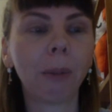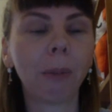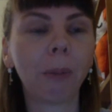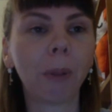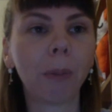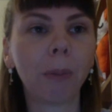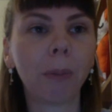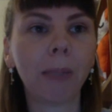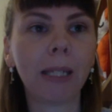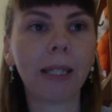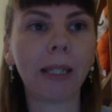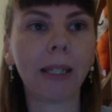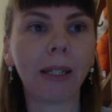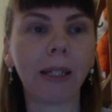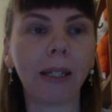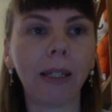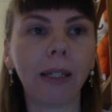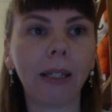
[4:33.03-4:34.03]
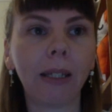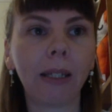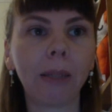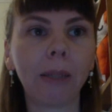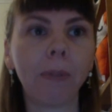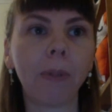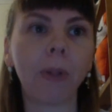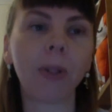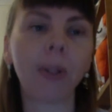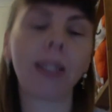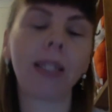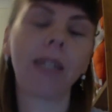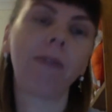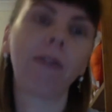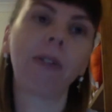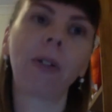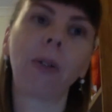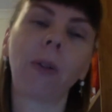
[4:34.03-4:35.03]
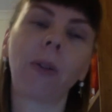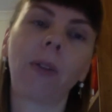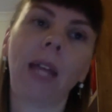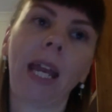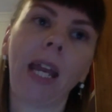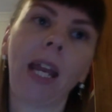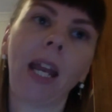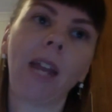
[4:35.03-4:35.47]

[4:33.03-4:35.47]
probably the most difficult thing,